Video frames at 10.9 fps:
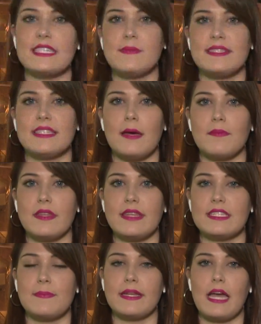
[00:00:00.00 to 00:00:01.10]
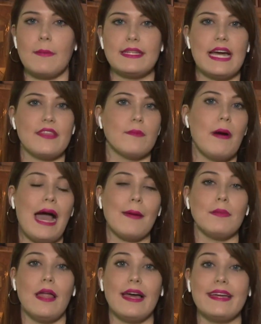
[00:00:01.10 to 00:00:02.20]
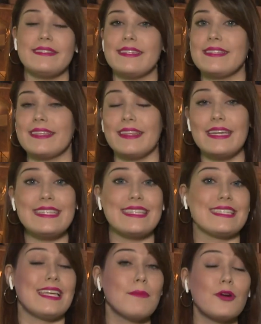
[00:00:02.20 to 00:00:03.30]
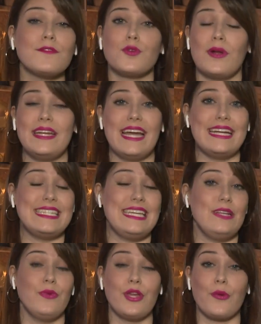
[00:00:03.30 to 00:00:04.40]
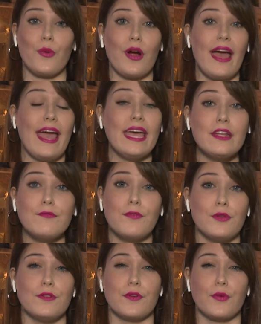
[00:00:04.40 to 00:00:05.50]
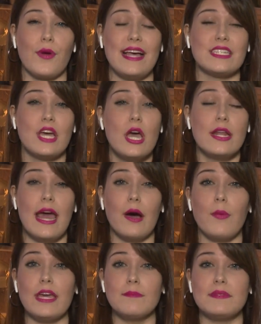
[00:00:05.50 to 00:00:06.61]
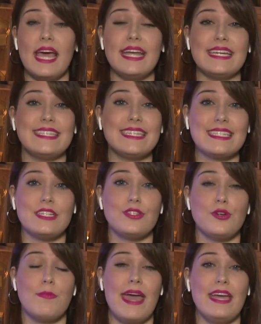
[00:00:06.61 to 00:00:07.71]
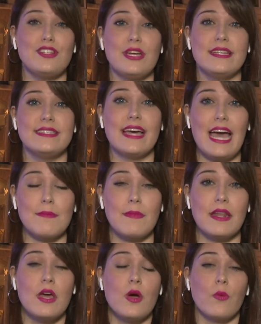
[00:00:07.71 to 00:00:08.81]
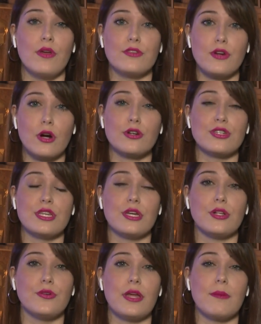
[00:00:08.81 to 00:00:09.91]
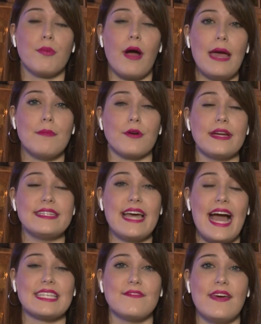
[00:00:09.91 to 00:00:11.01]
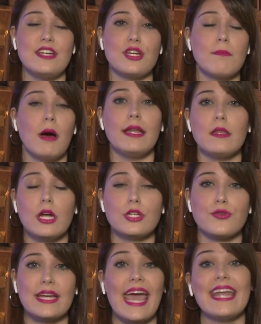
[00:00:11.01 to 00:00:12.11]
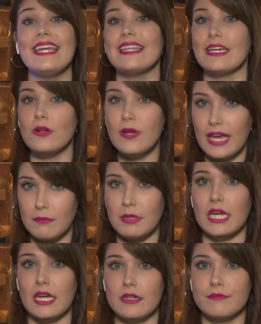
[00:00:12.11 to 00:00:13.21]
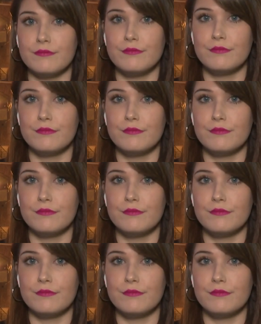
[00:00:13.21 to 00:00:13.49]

this has been something that's been coming down the pipeline since at least the summer of 2019 when there were a handful of arrests. Now, we obtained a 62-page indictment with charges including bribery, tax evasion, money laundering, and illegal gambling.